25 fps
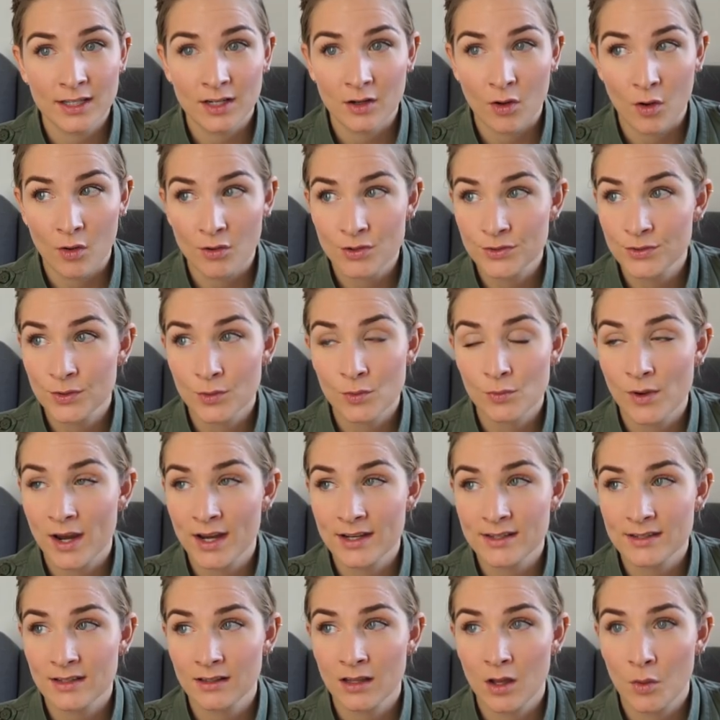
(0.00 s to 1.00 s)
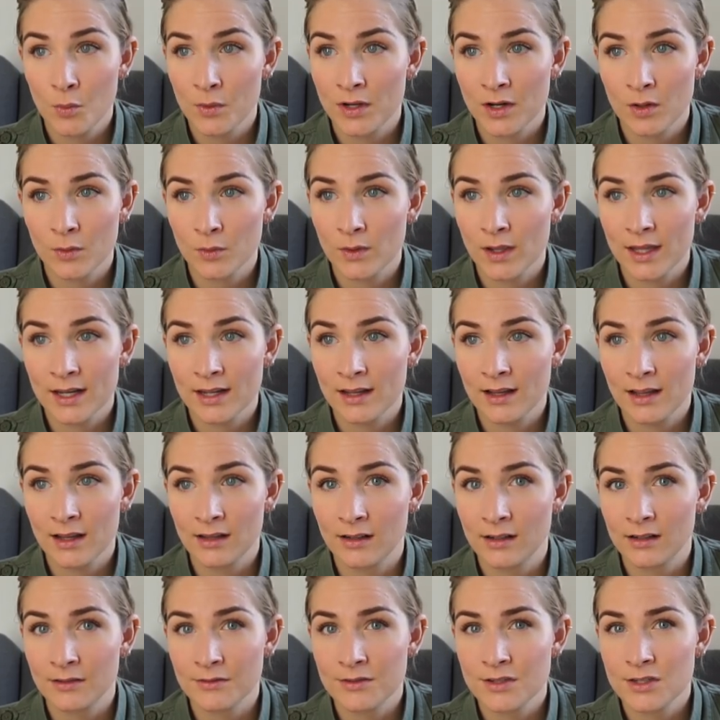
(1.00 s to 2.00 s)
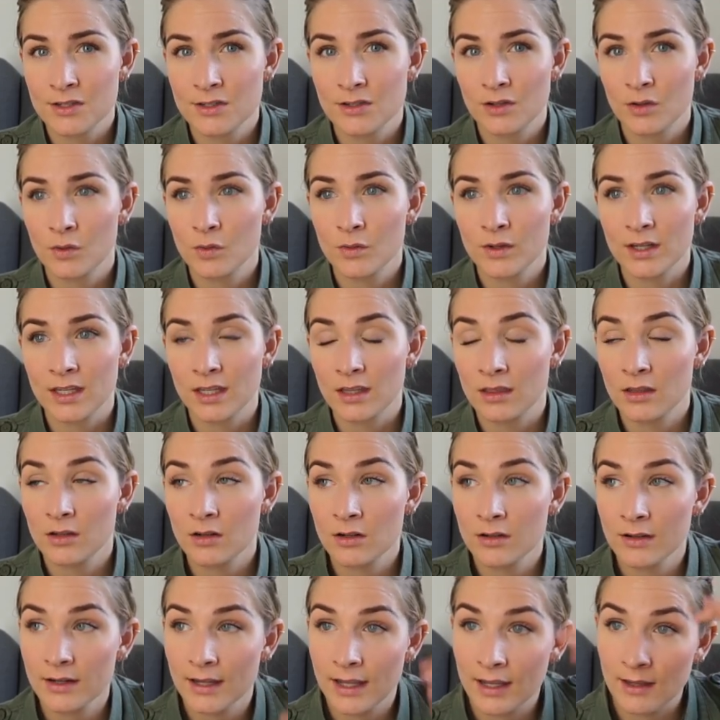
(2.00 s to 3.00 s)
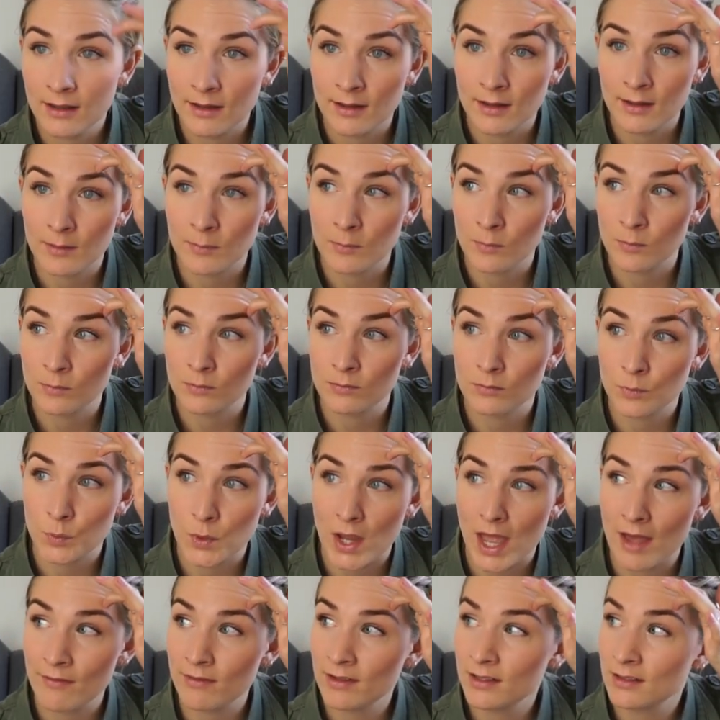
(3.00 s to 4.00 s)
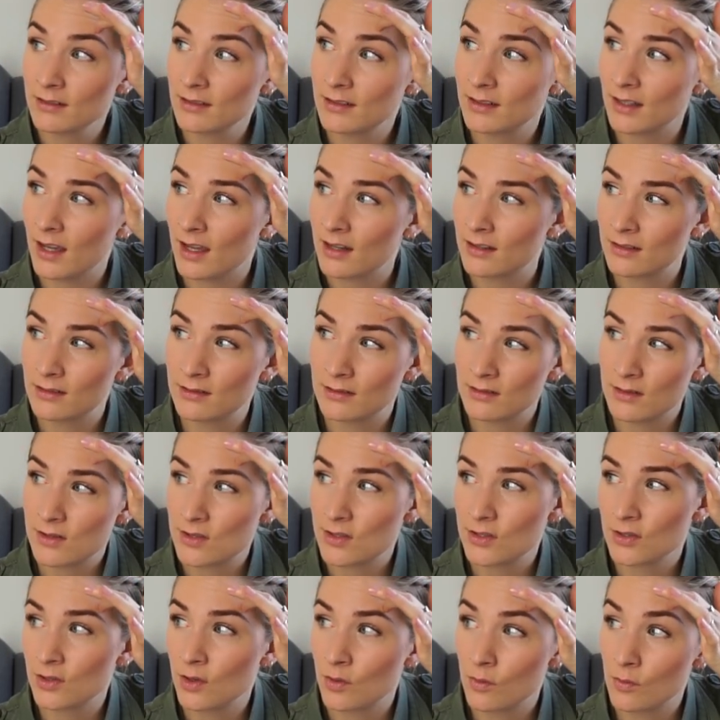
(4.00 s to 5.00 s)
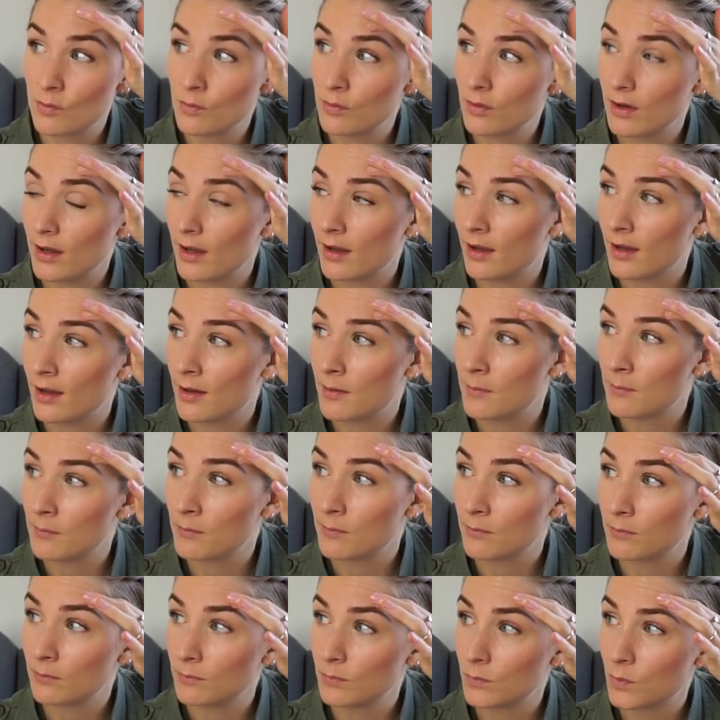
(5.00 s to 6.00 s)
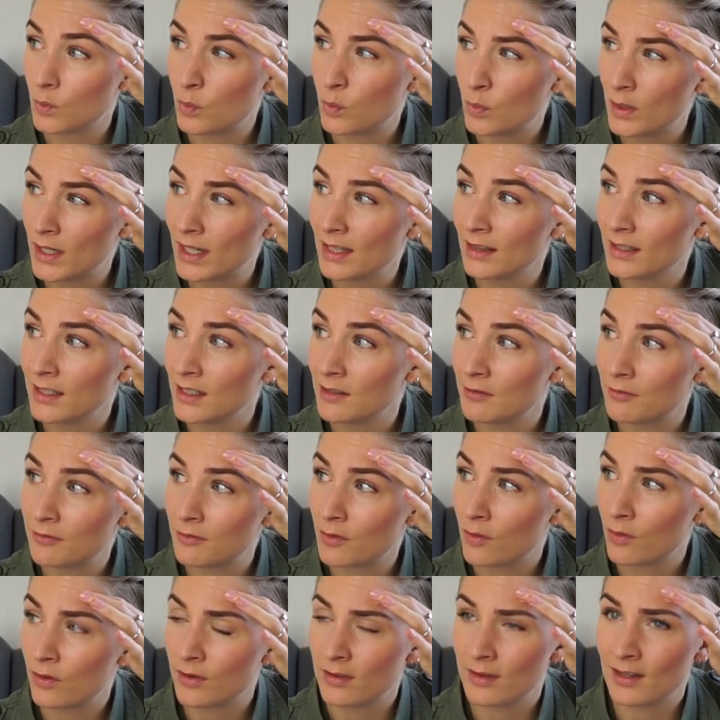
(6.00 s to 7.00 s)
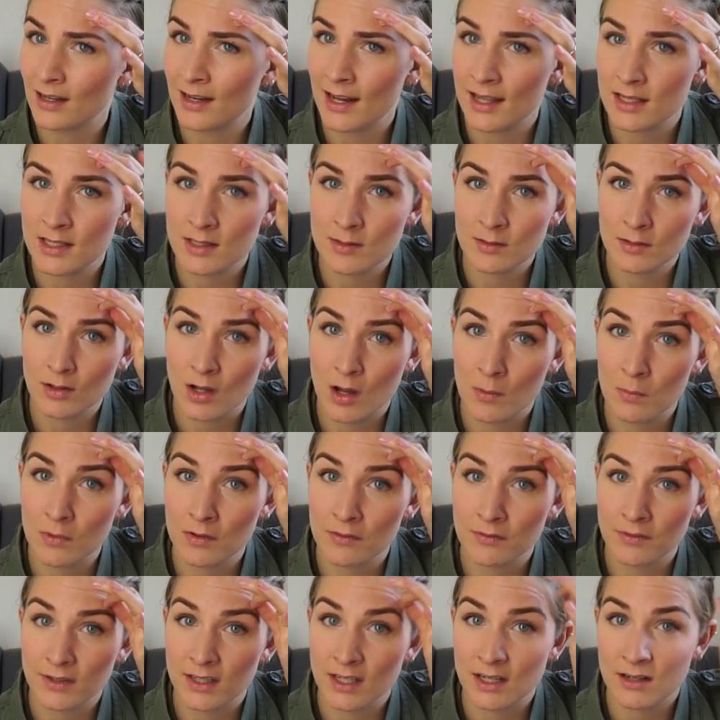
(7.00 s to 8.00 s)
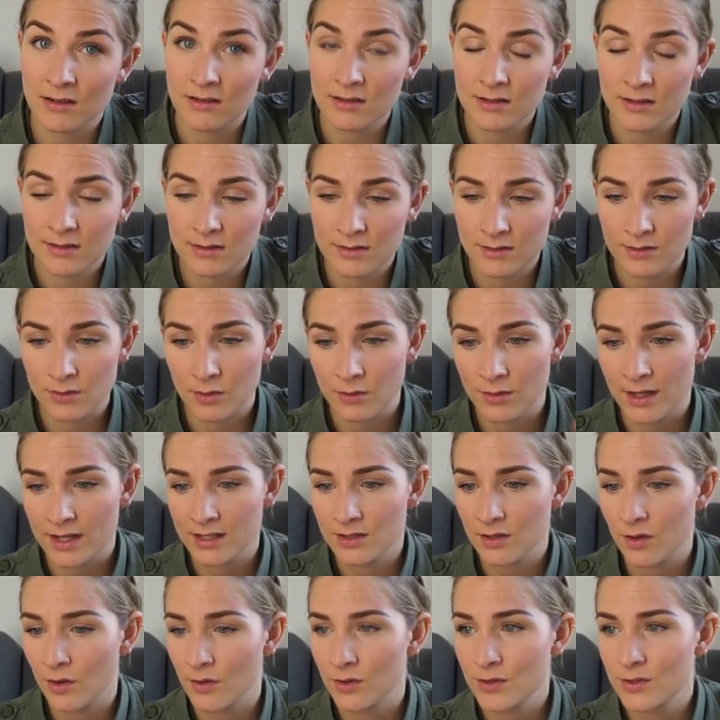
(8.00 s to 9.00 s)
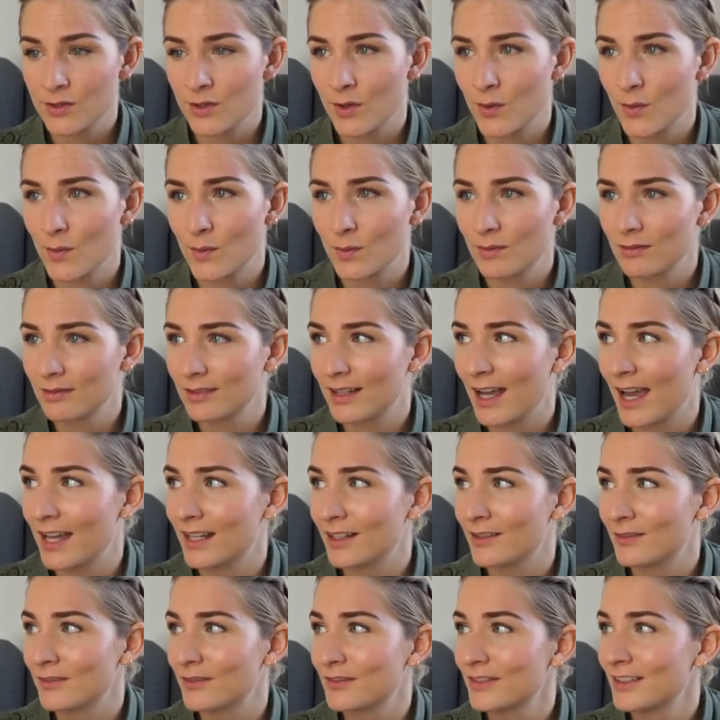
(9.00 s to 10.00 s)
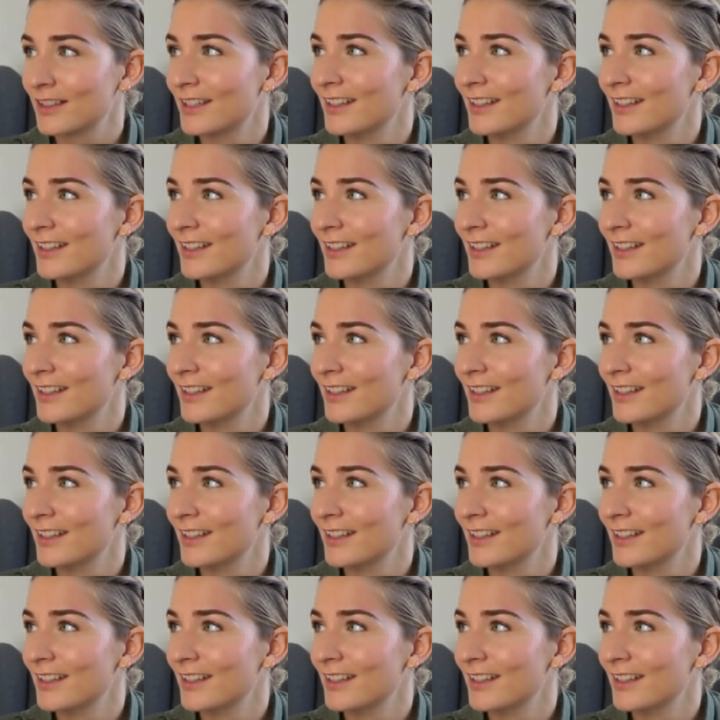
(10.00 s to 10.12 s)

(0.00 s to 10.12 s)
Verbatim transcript: it also rains a lot. We don't get a lot of snow either. Um, we haven't gotten snow um, really for the last couple of years, so that's also kind of